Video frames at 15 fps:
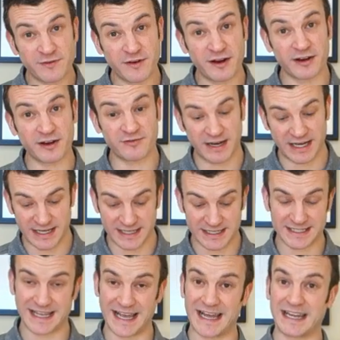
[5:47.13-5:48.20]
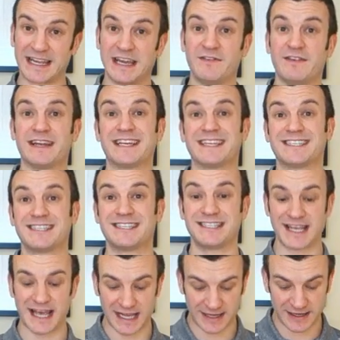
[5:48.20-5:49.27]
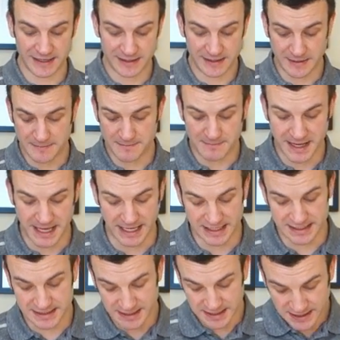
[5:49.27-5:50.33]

our ingredients and give it its second mix.